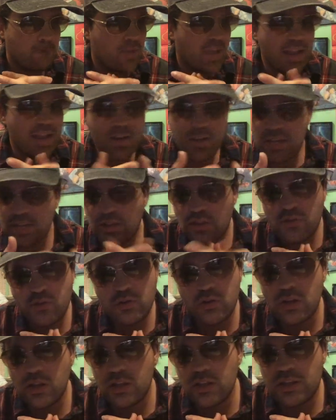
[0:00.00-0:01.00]
and you get this
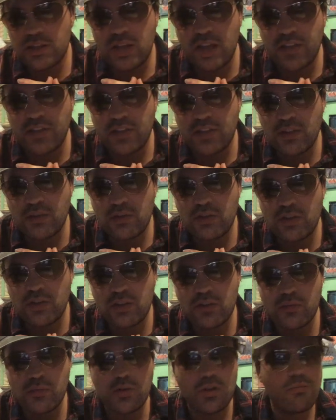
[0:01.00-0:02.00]
good. I thought this was get
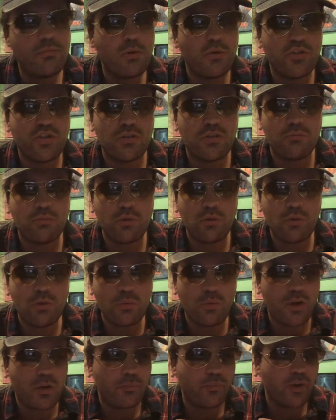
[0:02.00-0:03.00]
this real emotional
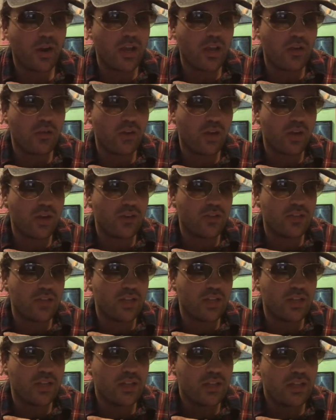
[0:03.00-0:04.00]
moment where Bryan
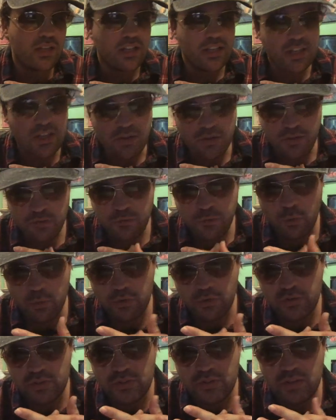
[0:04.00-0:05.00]
Cranston he's
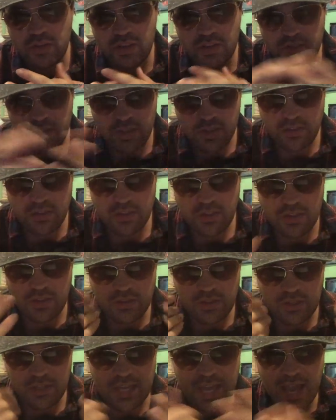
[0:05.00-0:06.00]
forced. He sees the
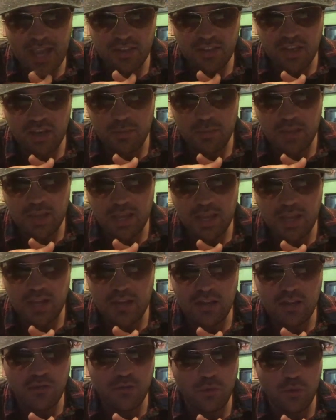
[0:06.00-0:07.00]
the gas coming in.
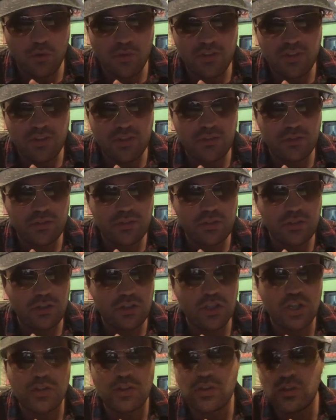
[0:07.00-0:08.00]
He's forced to, to
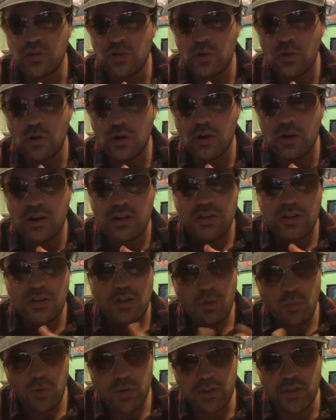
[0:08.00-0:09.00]
shut the door
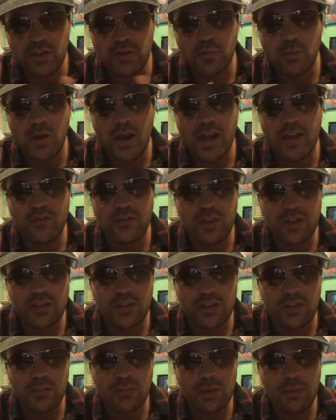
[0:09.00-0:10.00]
with his wife and the
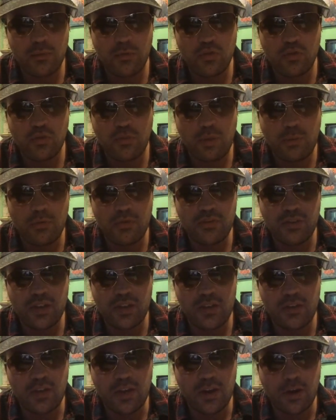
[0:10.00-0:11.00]
other mem crew members
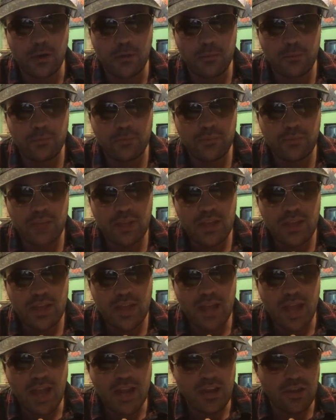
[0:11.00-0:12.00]
in there,
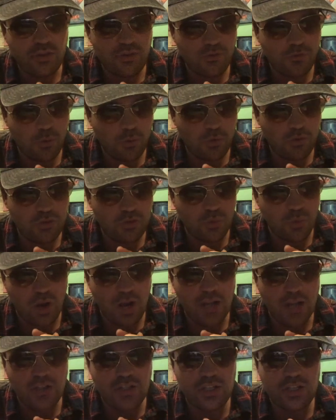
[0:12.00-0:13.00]
and he's forced to
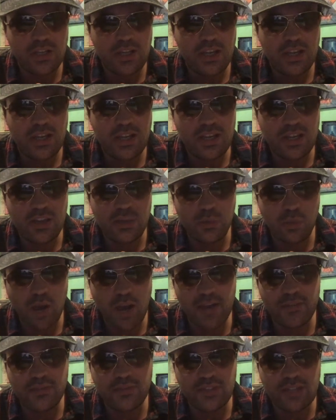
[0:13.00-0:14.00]
watch his
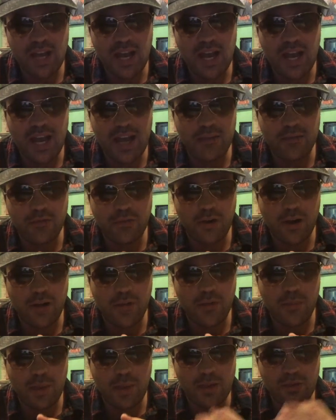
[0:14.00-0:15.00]
wife die in front
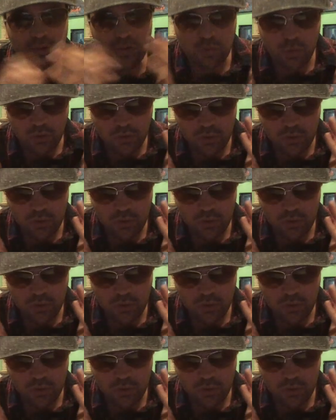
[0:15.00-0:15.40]
of him as the door